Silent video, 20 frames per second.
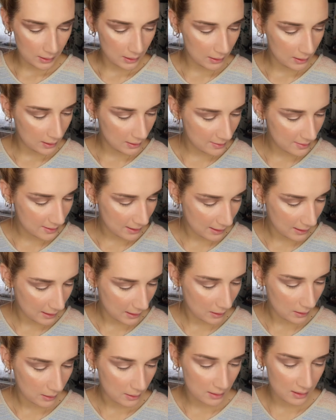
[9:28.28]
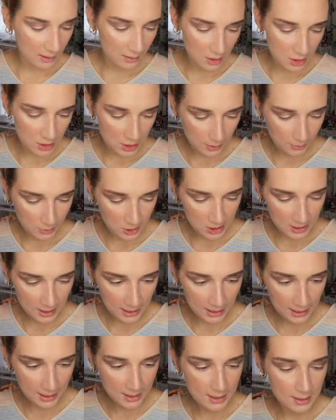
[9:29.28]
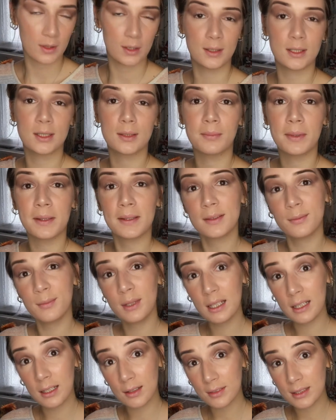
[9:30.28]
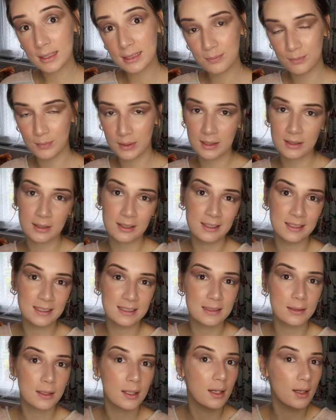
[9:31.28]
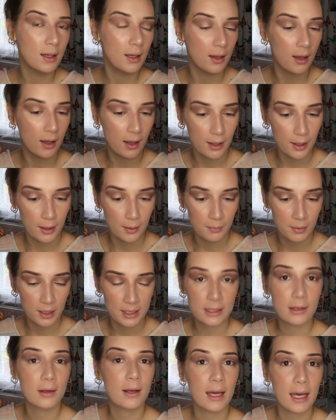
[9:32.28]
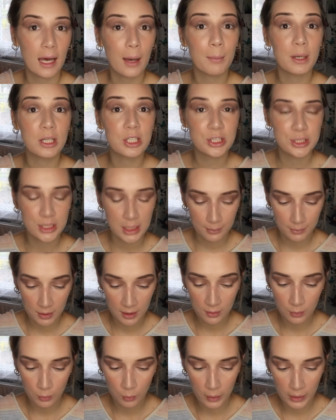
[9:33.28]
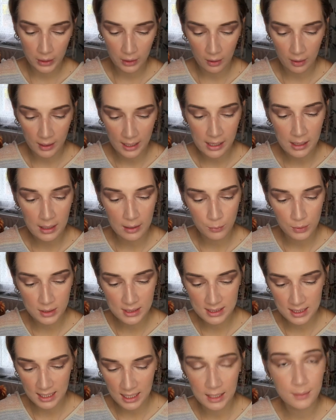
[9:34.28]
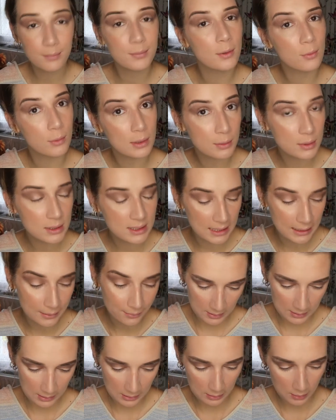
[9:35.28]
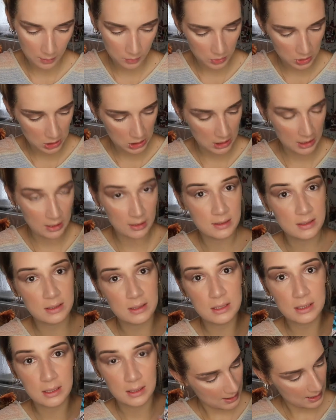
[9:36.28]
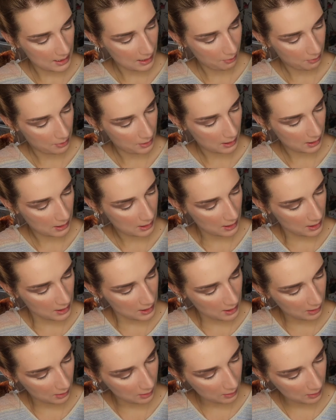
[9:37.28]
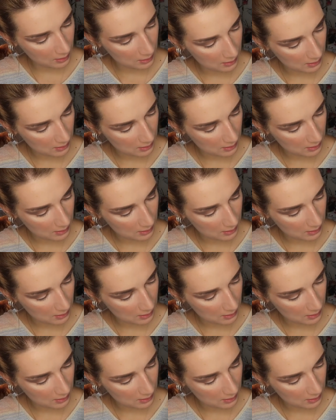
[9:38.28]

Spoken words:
It is another shimmer shade, which makes me nervous because I don't know how much shimmer one eye can withstand, but we will see. So I'm just tapping it in.